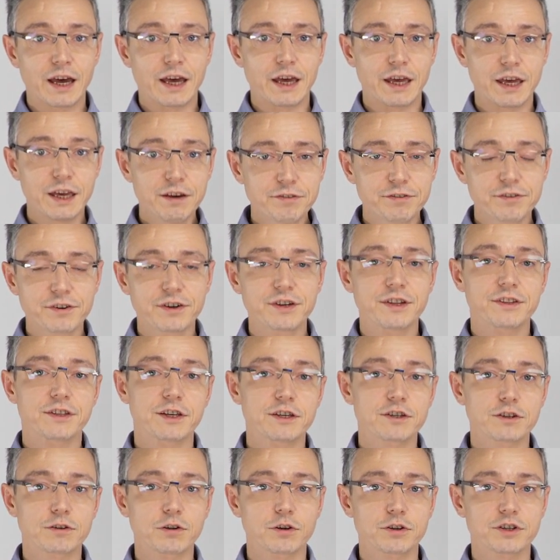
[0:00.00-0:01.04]
If
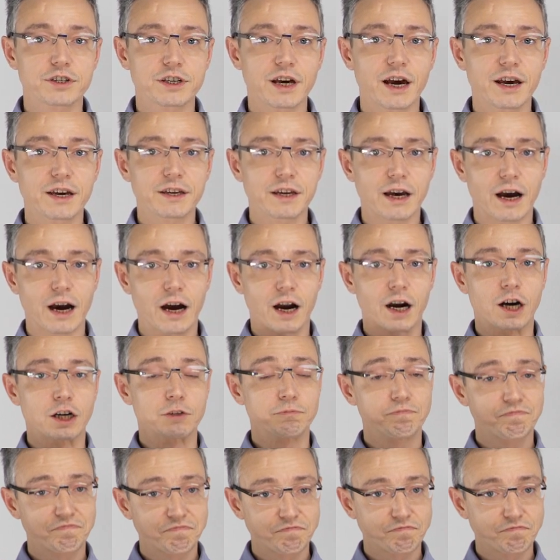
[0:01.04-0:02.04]
these loci are